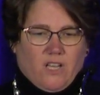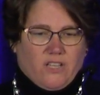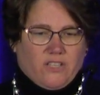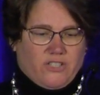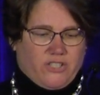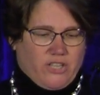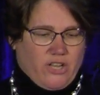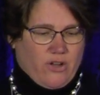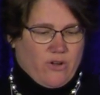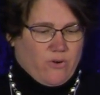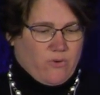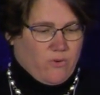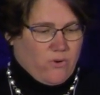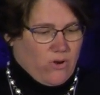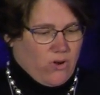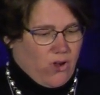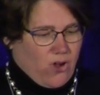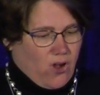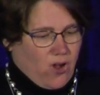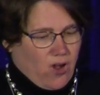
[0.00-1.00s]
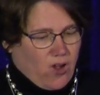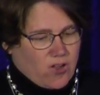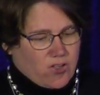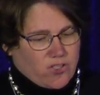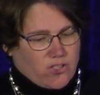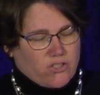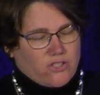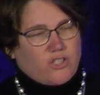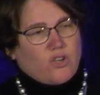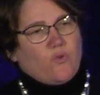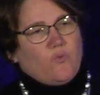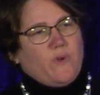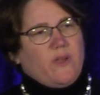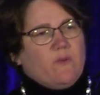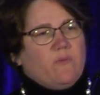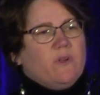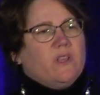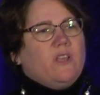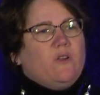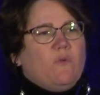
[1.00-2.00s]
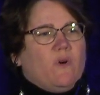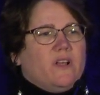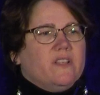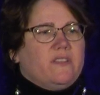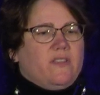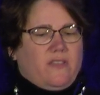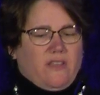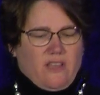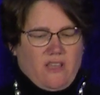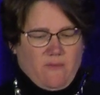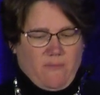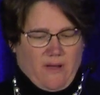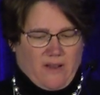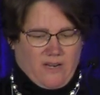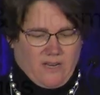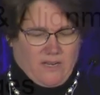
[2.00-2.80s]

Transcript: So, so we really wanted to think about